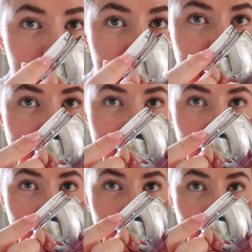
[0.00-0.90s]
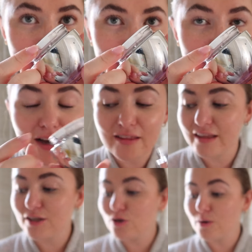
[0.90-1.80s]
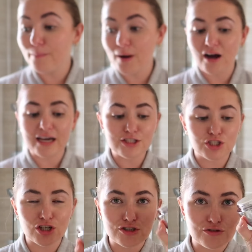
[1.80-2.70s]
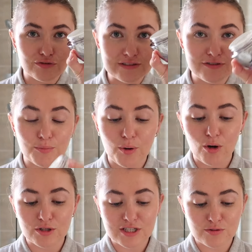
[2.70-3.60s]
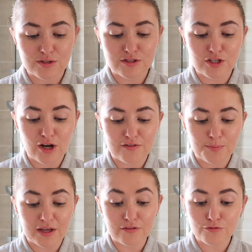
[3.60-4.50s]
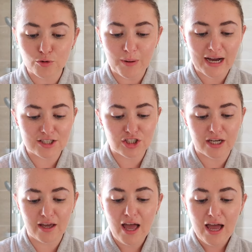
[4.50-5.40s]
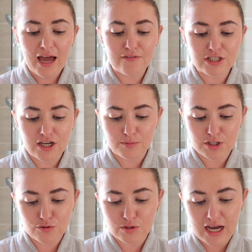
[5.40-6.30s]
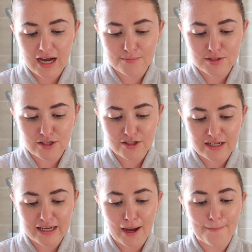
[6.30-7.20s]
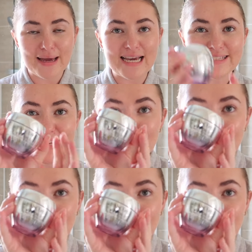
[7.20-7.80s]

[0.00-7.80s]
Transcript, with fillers: Can you see that? I think you can buy just the refill pot as well, so you don't have to buy the full packaging every time, which is always absolutely amazing.